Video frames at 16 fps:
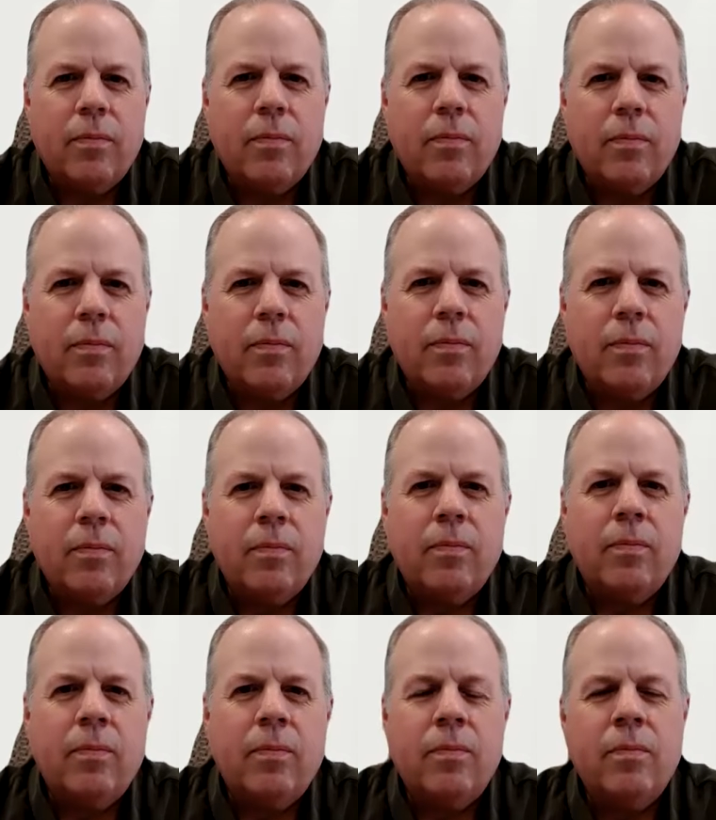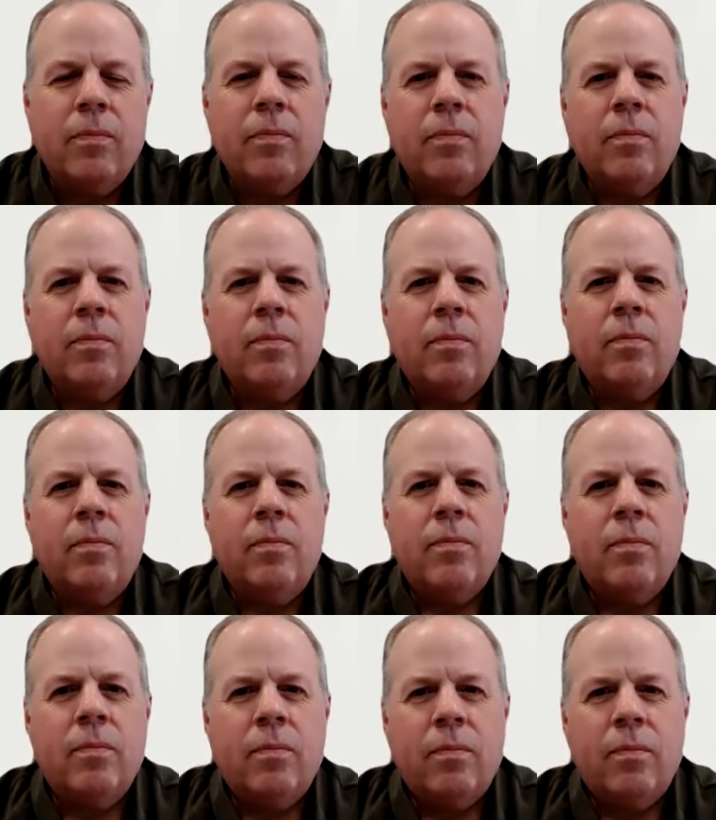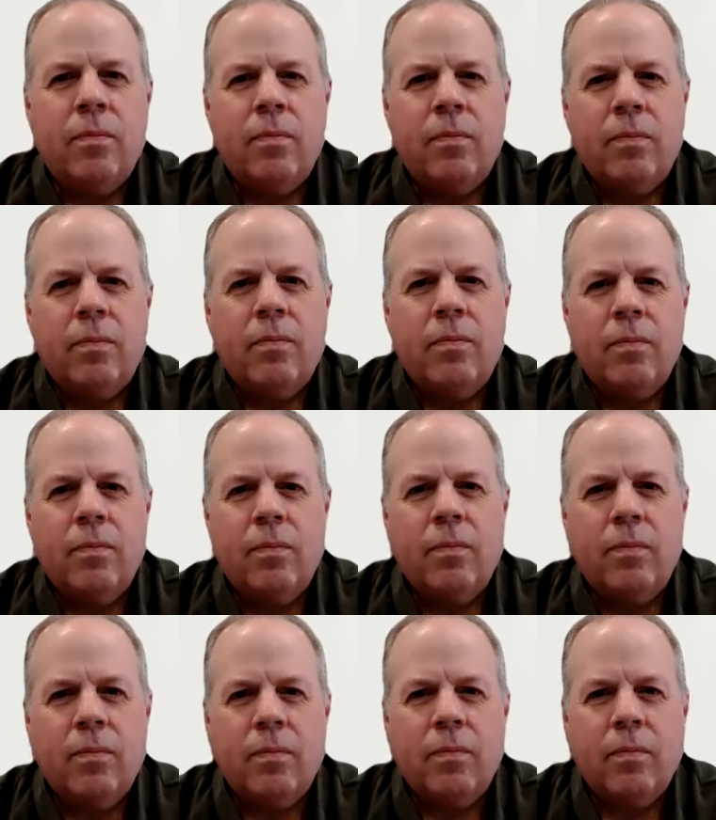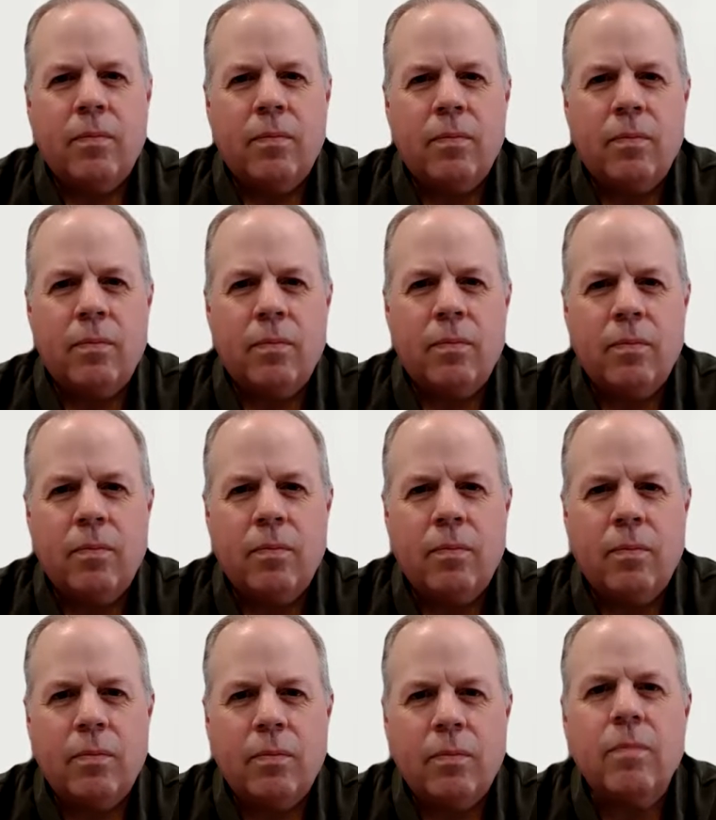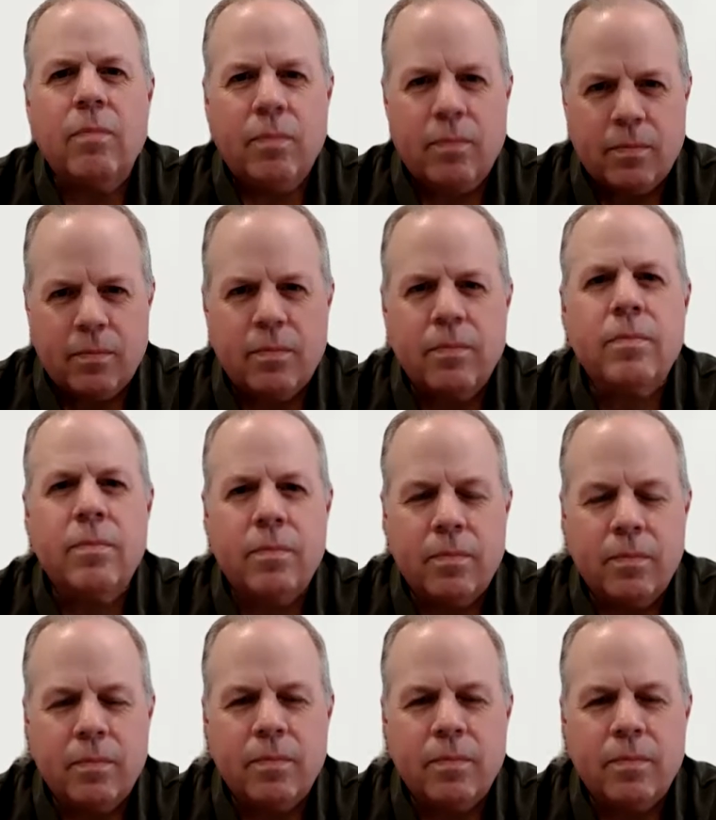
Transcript: No words are spoken by the person on screen.